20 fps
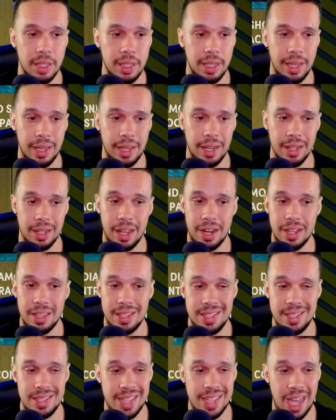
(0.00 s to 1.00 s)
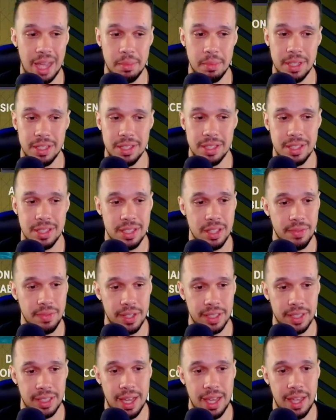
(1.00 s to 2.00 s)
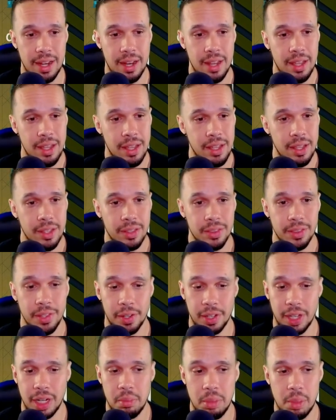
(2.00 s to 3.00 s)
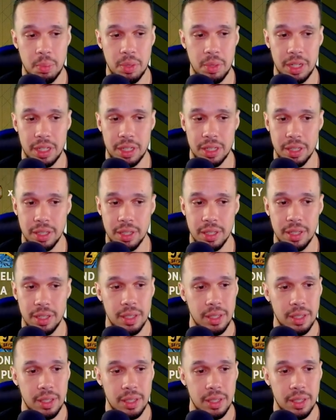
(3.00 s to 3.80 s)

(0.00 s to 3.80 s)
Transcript: And a lot of these diamonds and stuff like that, they're going to be pretty good.